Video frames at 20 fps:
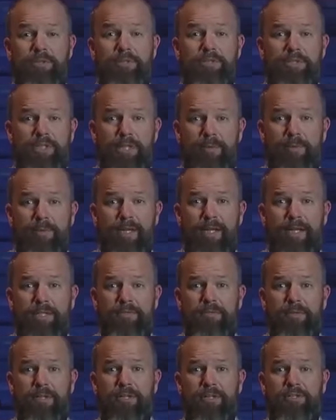to the Summit
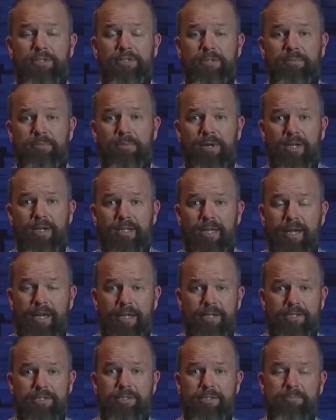Heights Fellowship
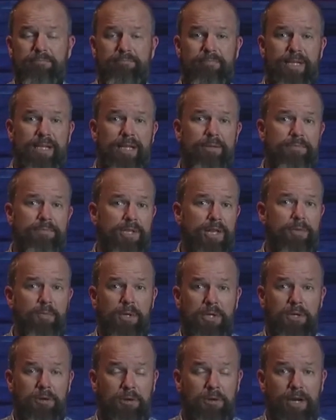broadcast. My name is
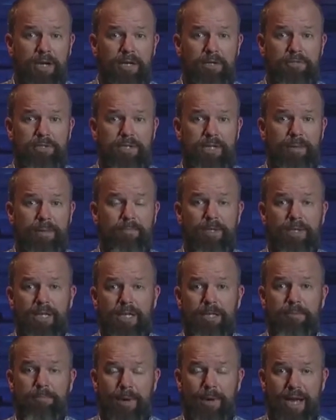Edward Crouch and I'm the
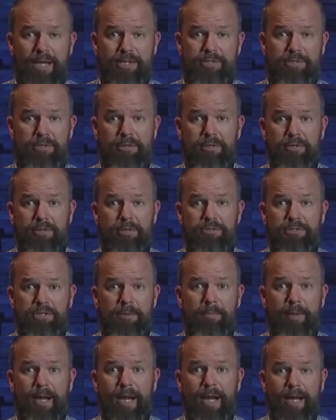lead pastor here at
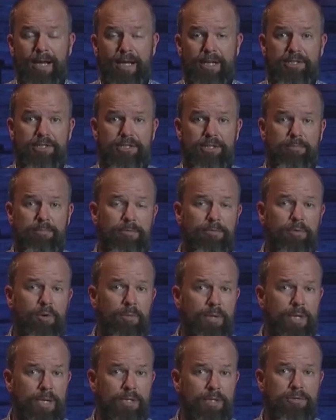Summit Heights. And
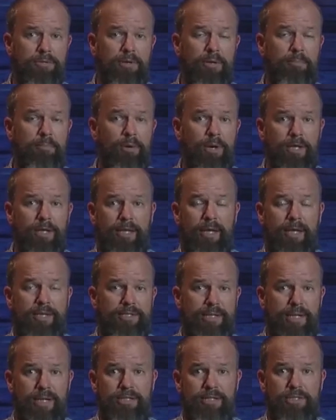before we get to our
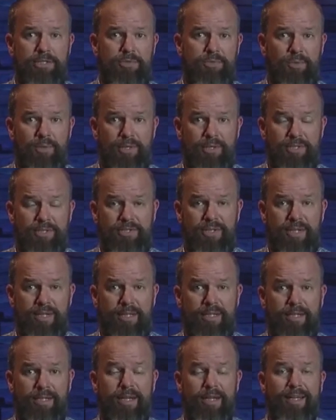broadcast, I just wanted to
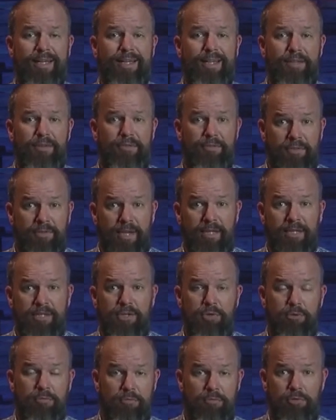say
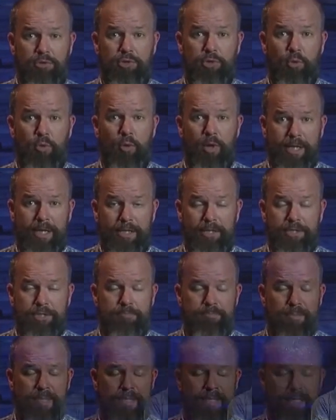thank you for joining us.